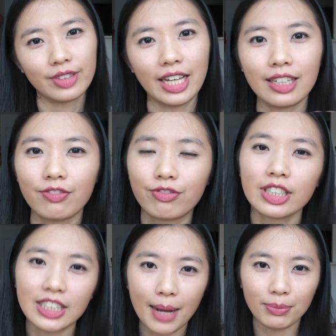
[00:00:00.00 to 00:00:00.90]
like, for
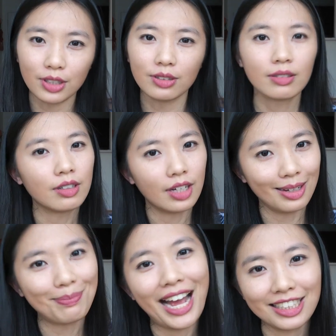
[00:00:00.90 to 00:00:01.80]
example,
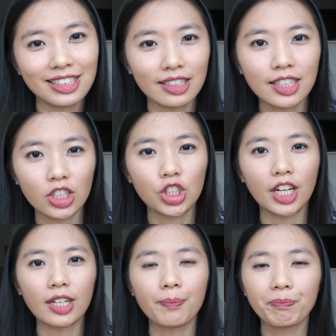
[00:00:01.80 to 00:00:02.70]
uh, back to the
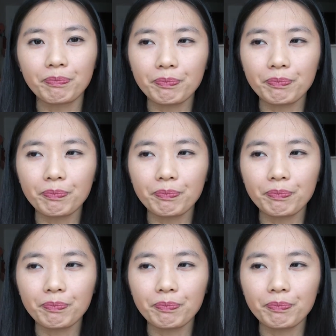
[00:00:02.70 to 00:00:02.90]
kitchen.